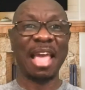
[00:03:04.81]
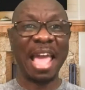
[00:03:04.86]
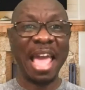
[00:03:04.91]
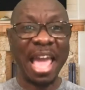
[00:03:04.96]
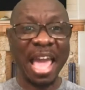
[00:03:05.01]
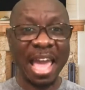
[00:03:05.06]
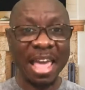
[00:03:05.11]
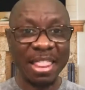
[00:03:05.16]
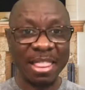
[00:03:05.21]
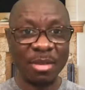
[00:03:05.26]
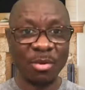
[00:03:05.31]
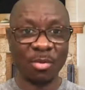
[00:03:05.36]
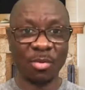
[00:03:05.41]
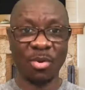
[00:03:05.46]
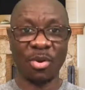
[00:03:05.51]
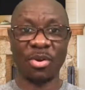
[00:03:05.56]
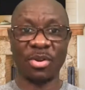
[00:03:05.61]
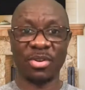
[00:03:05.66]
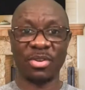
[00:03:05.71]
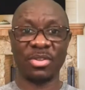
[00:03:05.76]

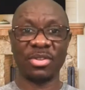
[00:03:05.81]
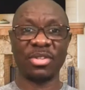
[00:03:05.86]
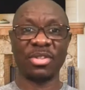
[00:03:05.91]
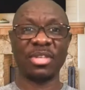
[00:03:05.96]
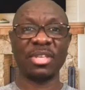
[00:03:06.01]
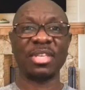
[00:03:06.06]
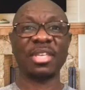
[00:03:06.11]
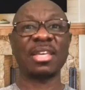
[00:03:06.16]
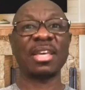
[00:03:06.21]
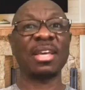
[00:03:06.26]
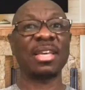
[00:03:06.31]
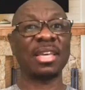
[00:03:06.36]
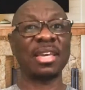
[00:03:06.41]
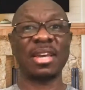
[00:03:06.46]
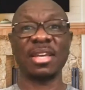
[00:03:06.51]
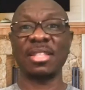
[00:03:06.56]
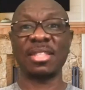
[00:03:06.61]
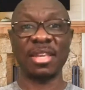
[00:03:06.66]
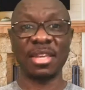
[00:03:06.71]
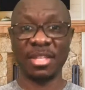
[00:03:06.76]
Anyone can
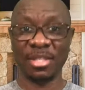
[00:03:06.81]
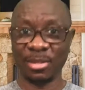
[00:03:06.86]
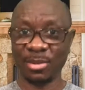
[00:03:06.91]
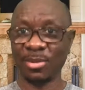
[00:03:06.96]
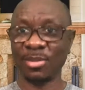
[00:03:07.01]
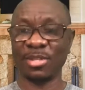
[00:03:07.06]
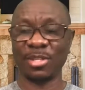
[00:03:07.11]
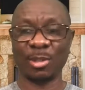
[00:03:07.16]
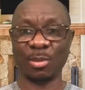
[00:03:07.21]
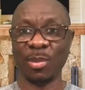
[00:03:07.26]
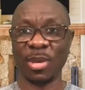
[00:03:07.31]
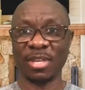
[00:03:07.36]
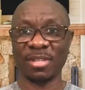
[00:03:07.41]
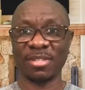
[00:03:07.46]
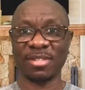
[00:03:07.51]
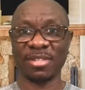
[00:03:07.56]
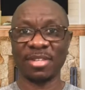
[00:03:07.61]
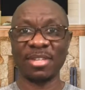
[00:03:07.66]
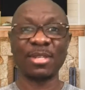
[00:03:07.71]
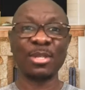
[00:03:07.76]
get into the space